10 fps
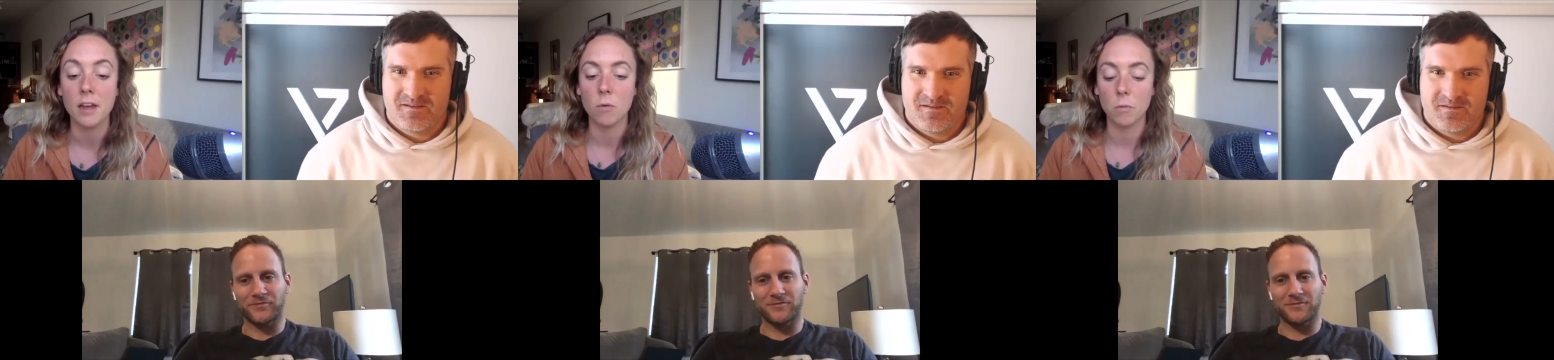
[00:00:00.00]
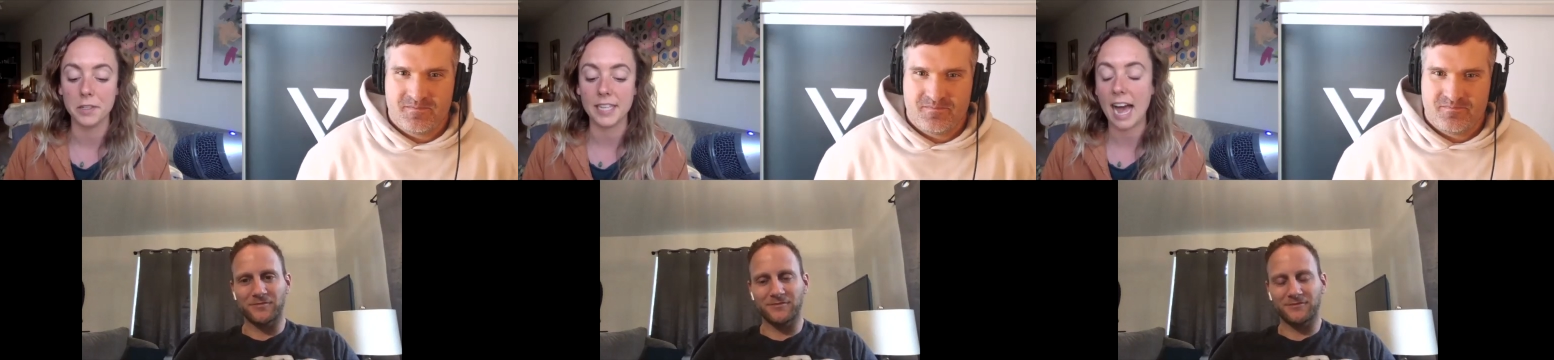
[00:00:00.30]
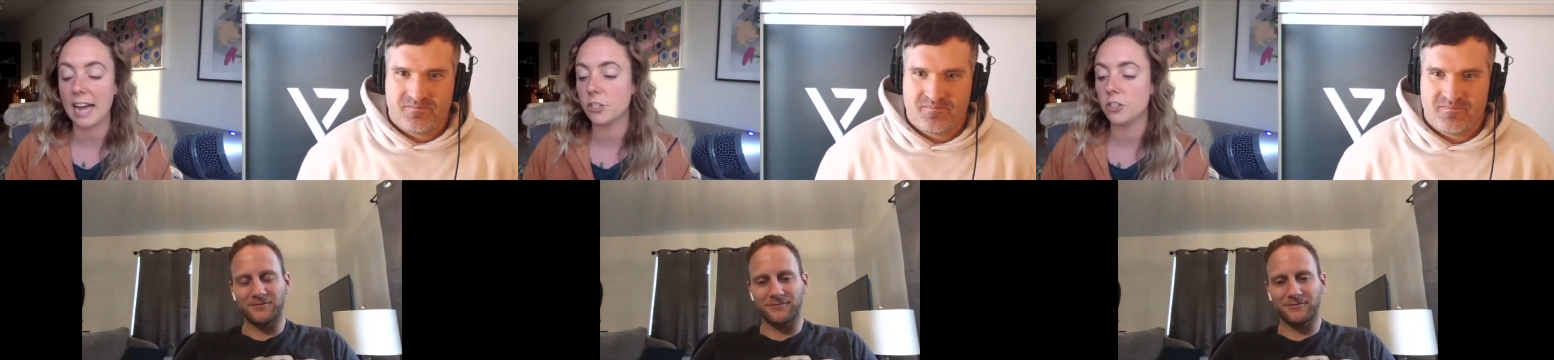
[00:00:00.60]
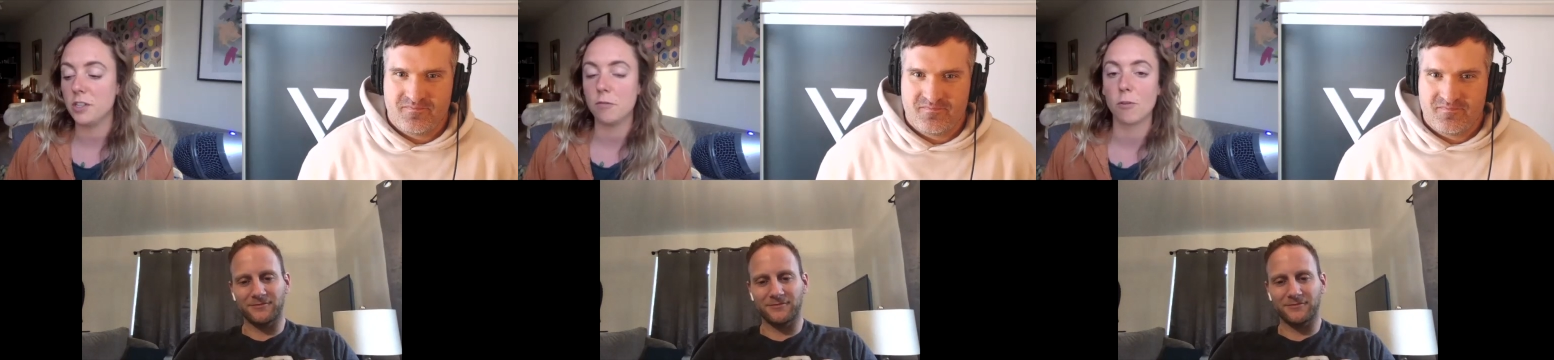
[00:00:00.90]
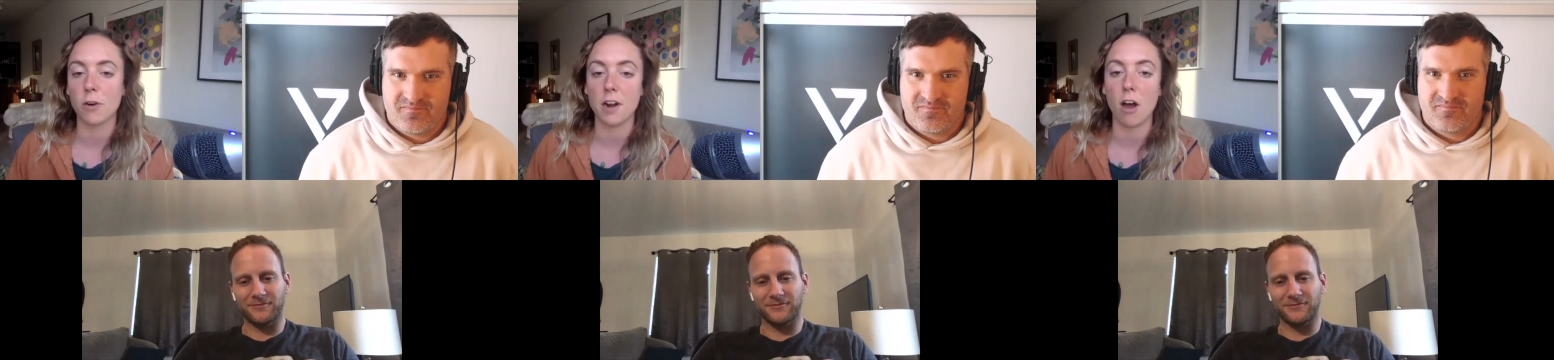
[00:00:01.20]
Speaker 1: was actually
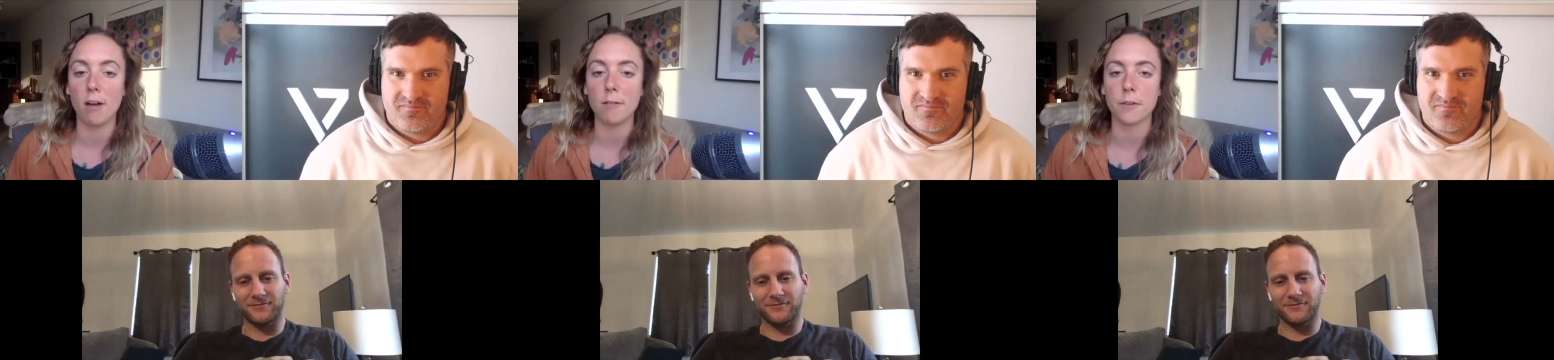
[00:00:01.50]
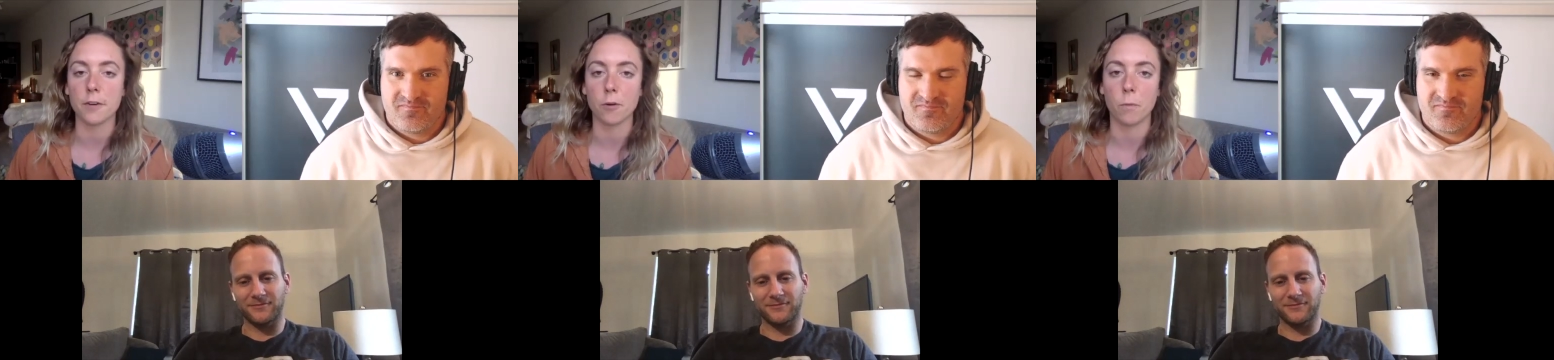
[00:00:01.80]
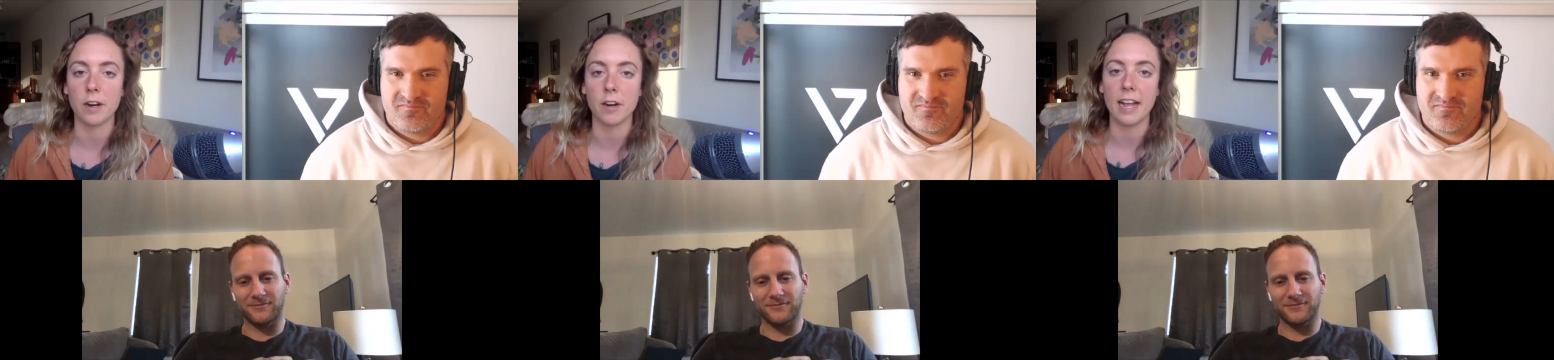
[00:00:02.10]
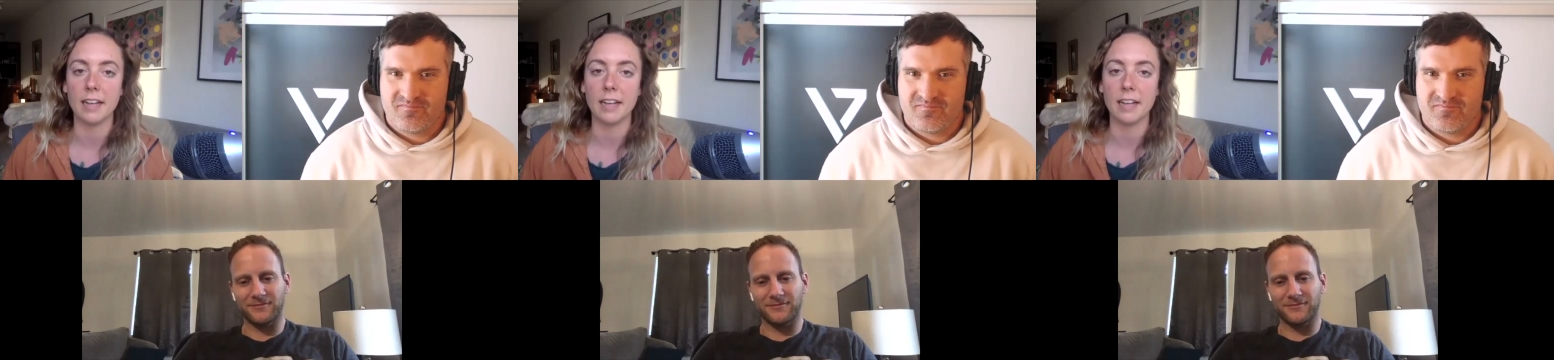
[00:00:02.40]
for an offer where